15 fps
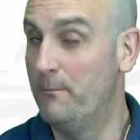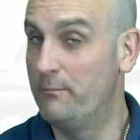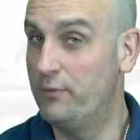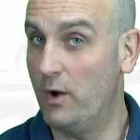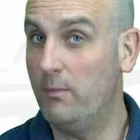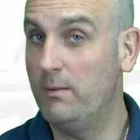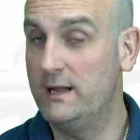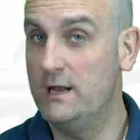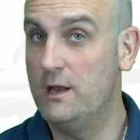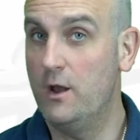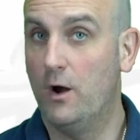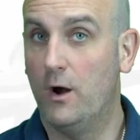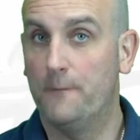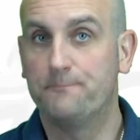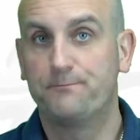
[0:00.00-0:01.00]
Probably
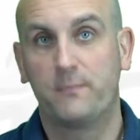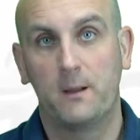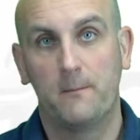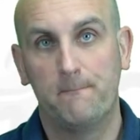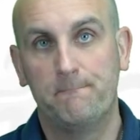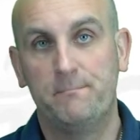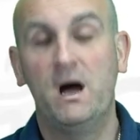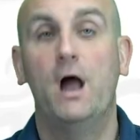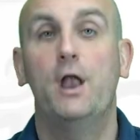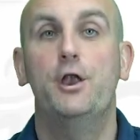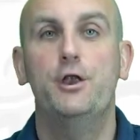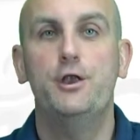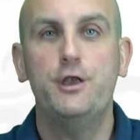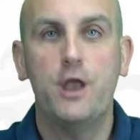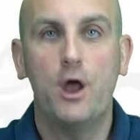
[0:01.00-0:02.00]
not, but
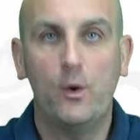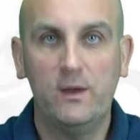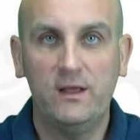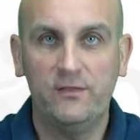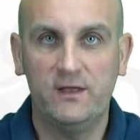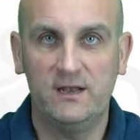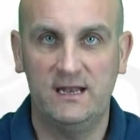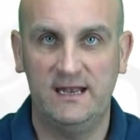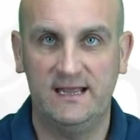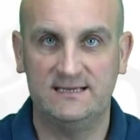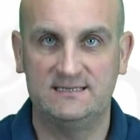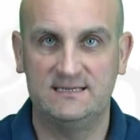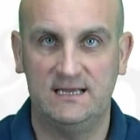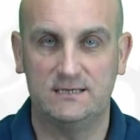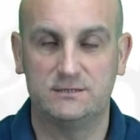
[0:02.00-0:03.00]
knowing that it
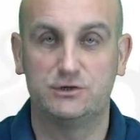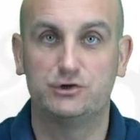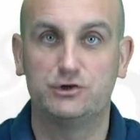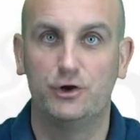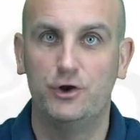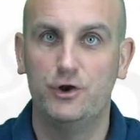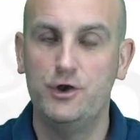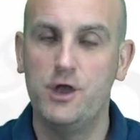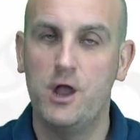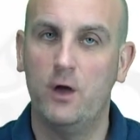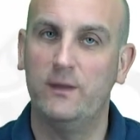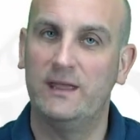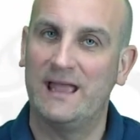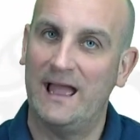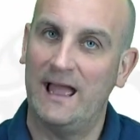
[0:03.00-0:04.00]
exists,
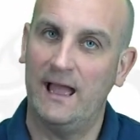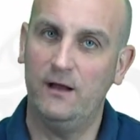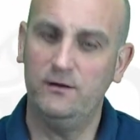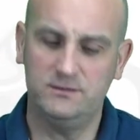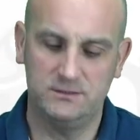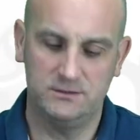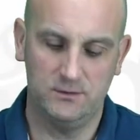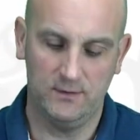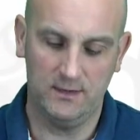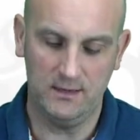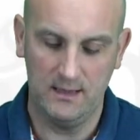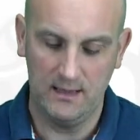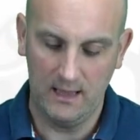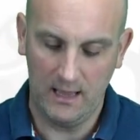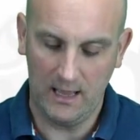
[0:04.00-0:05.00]
knowing how to do it,
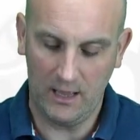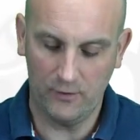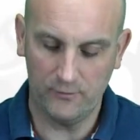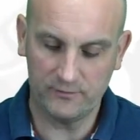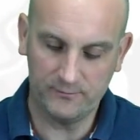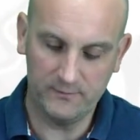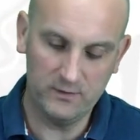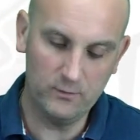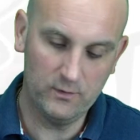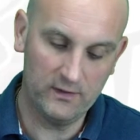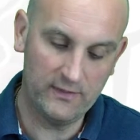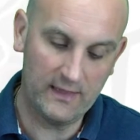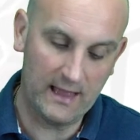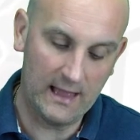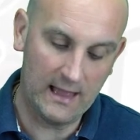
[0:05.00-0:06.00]
helps me
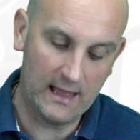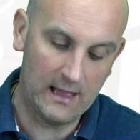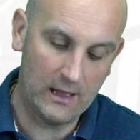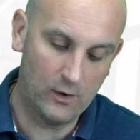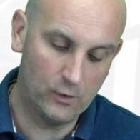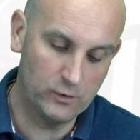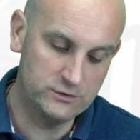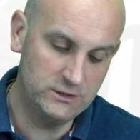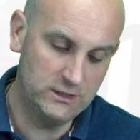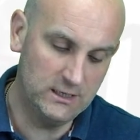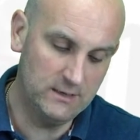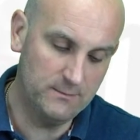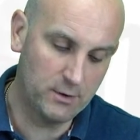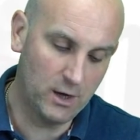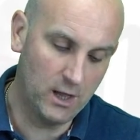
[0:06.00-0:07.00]
with
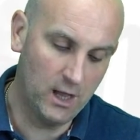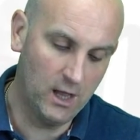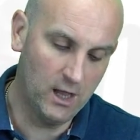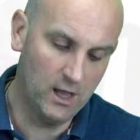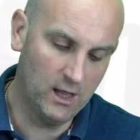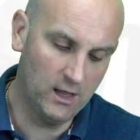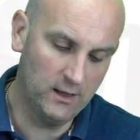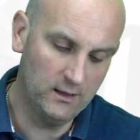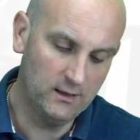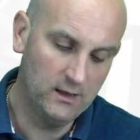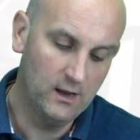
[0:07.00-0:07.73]
algebra. All